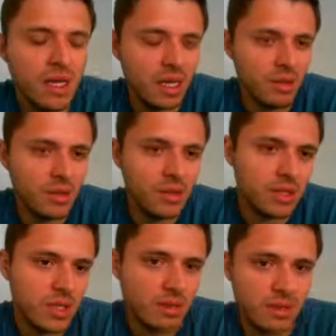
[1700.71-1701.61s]
you know
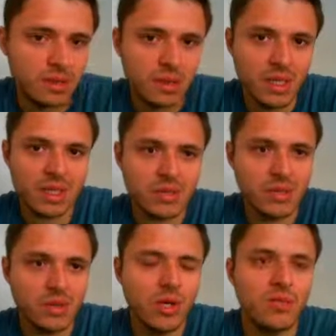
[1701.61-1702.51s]
when things
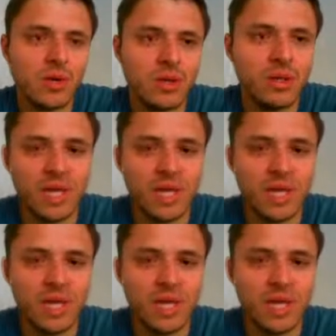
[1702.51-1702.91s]
start going wrong,